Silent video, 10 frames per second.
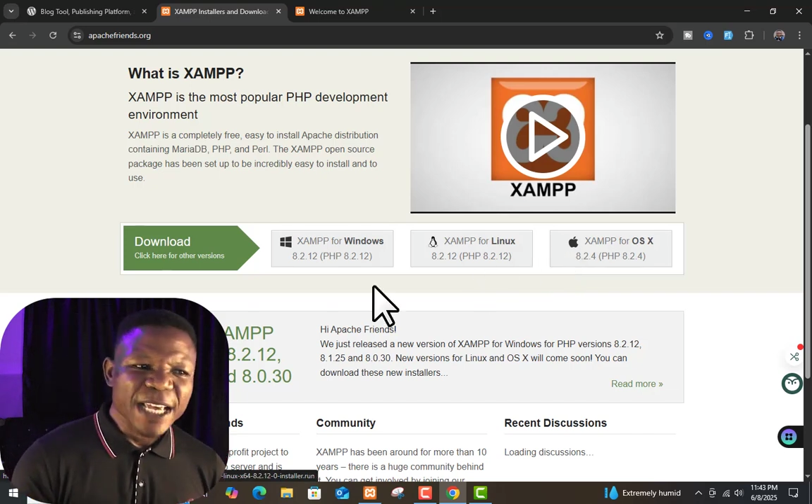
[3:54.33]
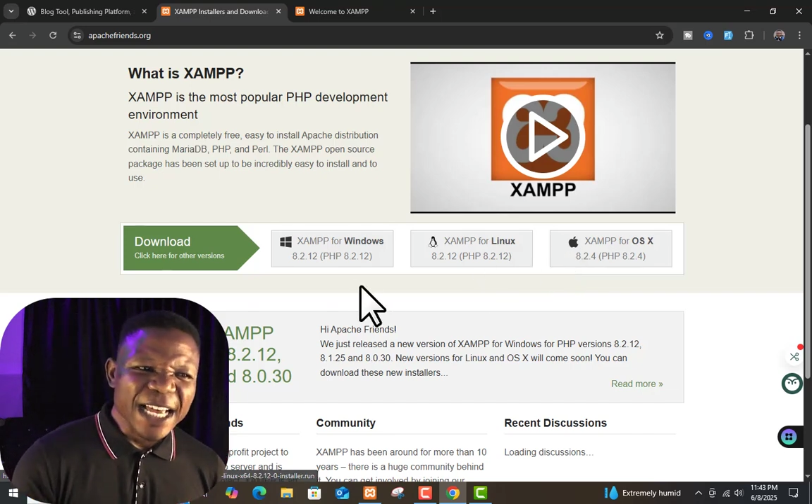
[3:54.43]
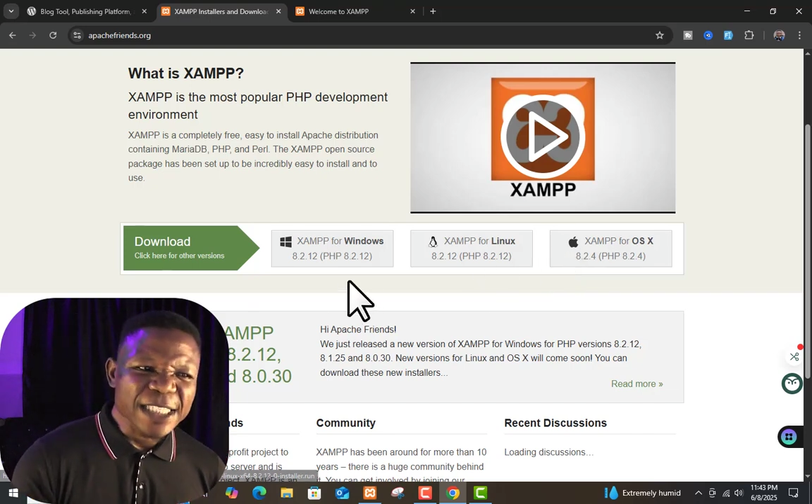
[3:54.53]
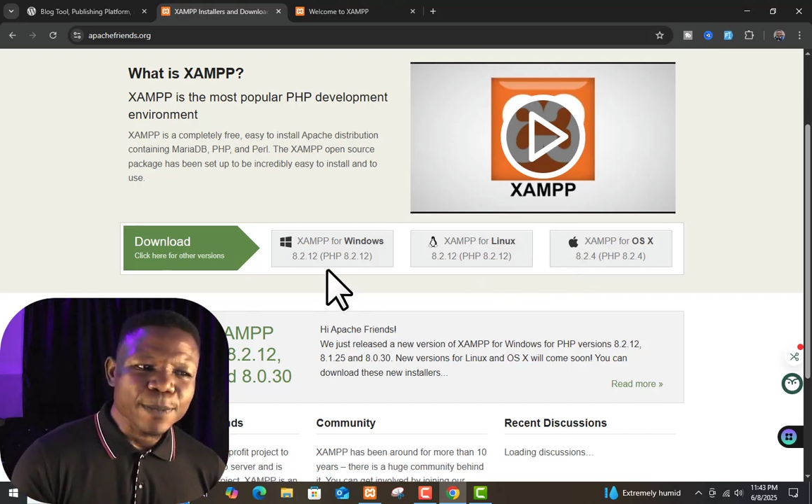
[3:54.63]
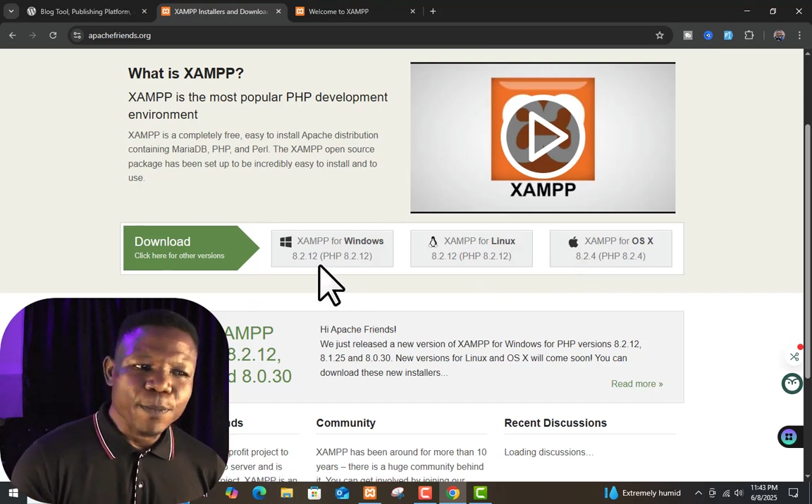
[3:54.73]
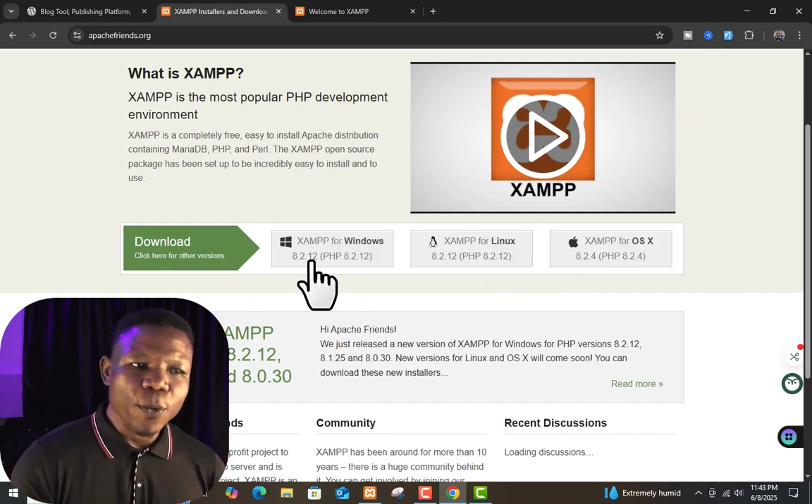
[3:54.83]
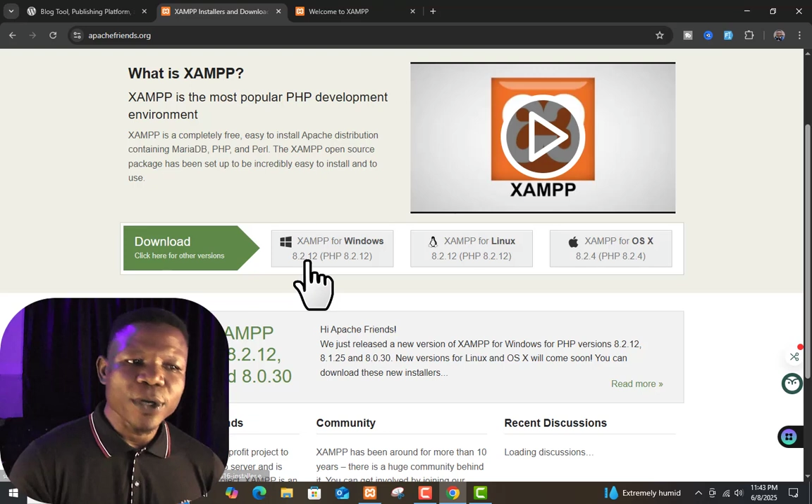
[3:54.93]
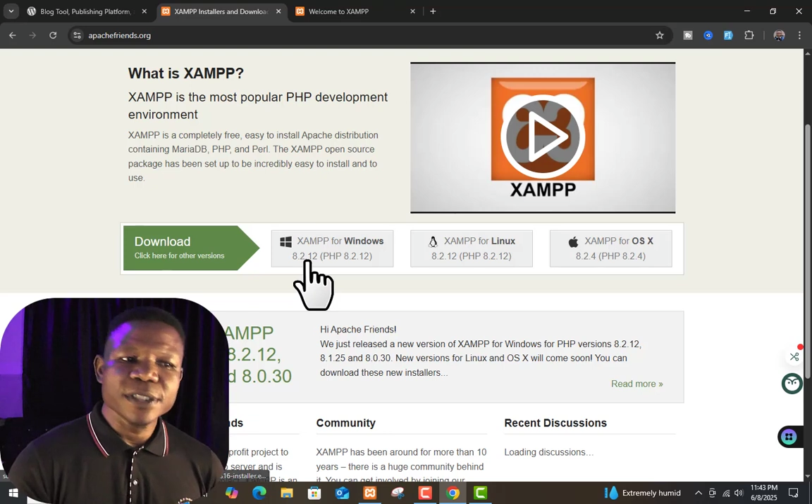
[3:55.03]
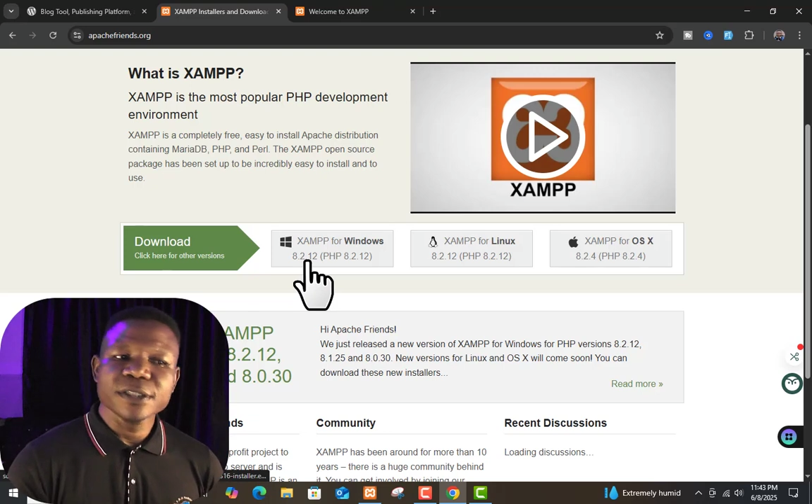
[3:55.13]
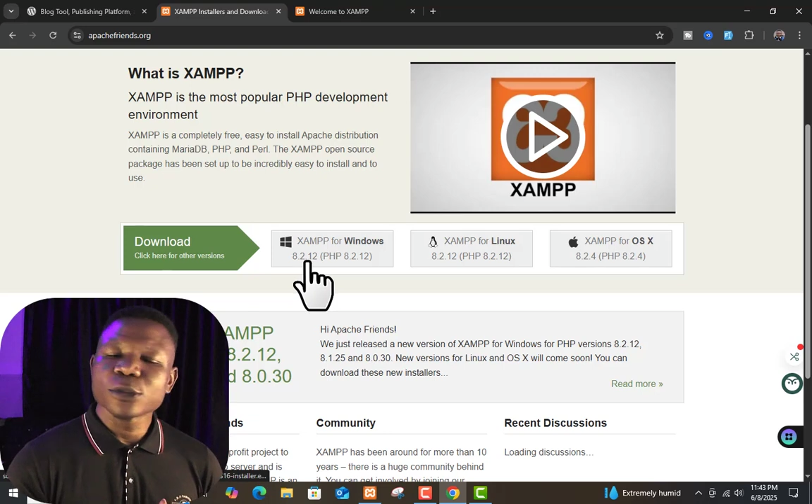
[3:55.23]

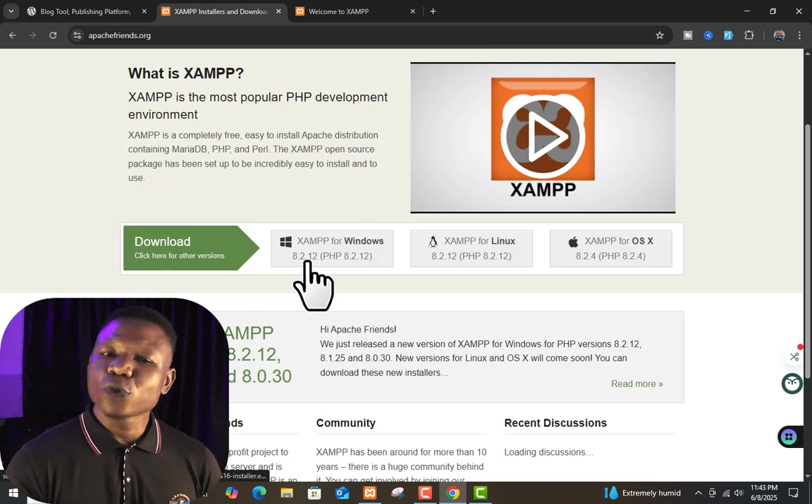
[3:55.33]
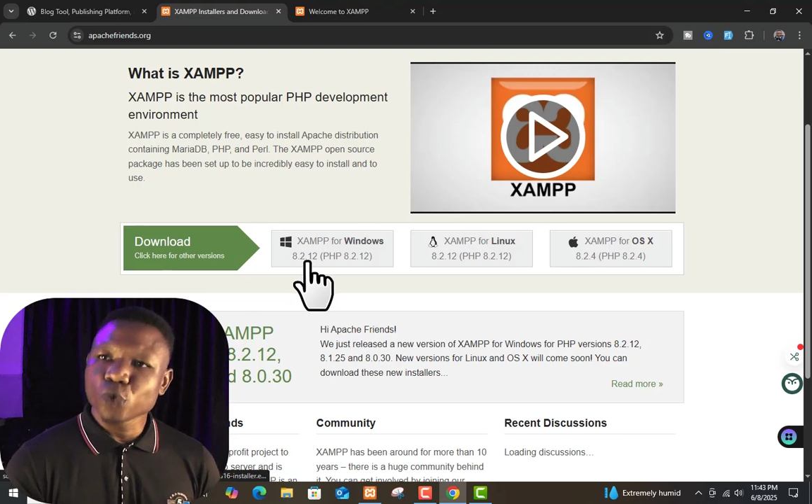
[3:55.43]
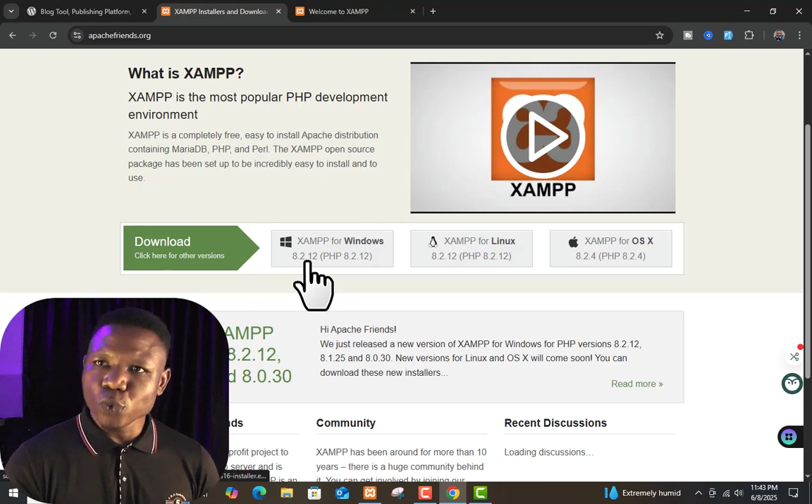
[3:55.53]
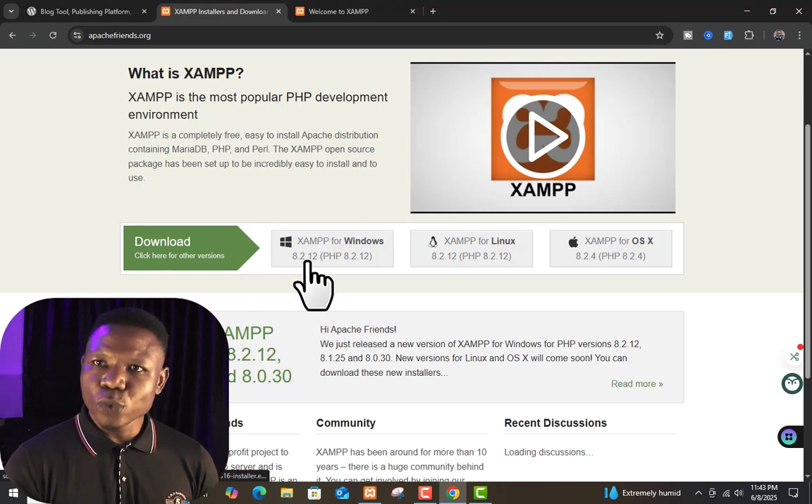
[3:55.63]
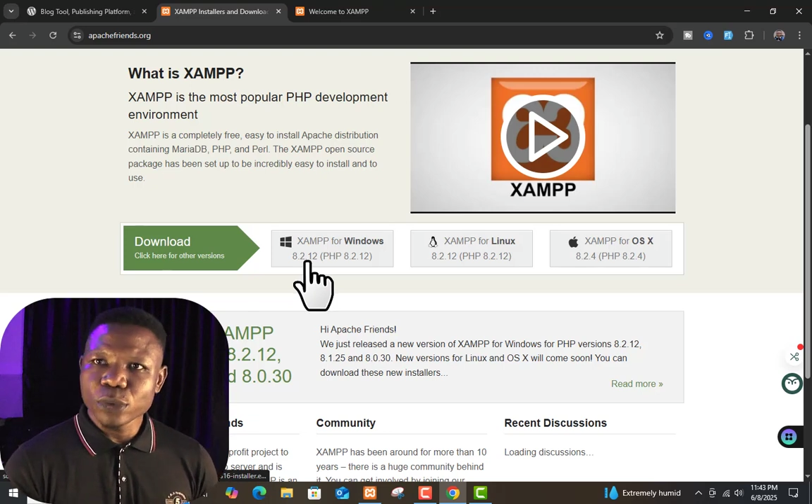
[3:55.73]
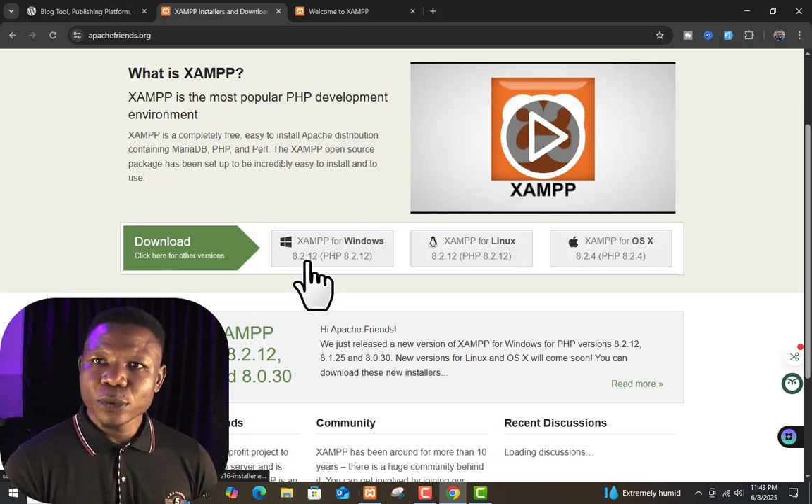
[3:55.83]
8.2